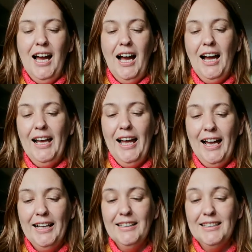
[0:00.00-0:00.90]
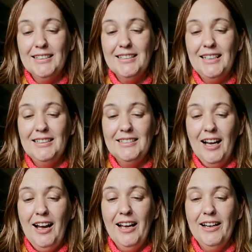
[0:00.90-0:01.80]
I had this
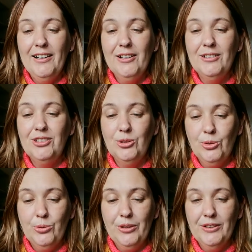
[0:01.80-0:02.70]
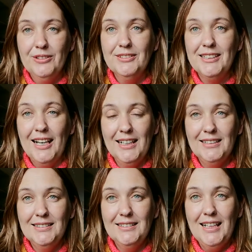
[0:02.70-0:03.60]
entire tutorial
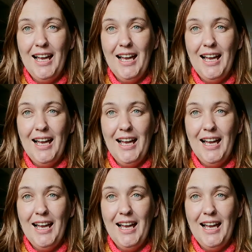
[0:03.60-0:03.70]
done,